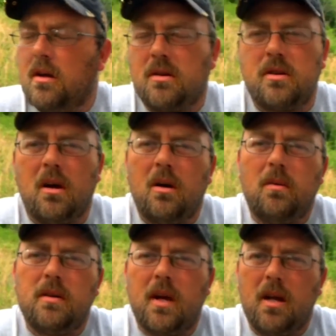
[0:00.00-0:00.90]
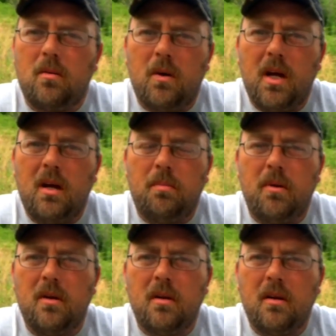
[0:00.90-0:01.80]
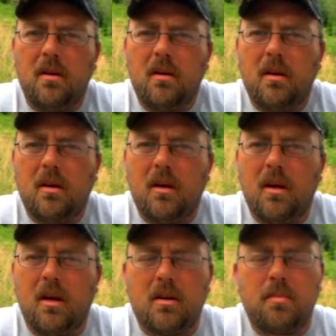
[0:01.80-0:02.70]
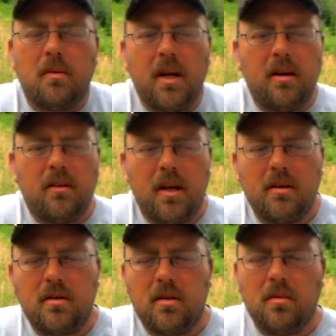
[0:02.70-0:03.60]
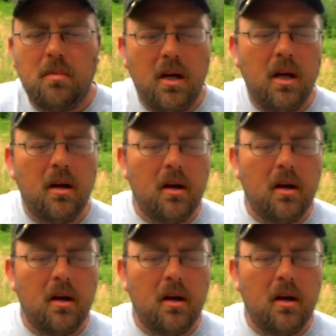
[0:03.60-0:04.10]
She always had a way of putting it and explaining things to me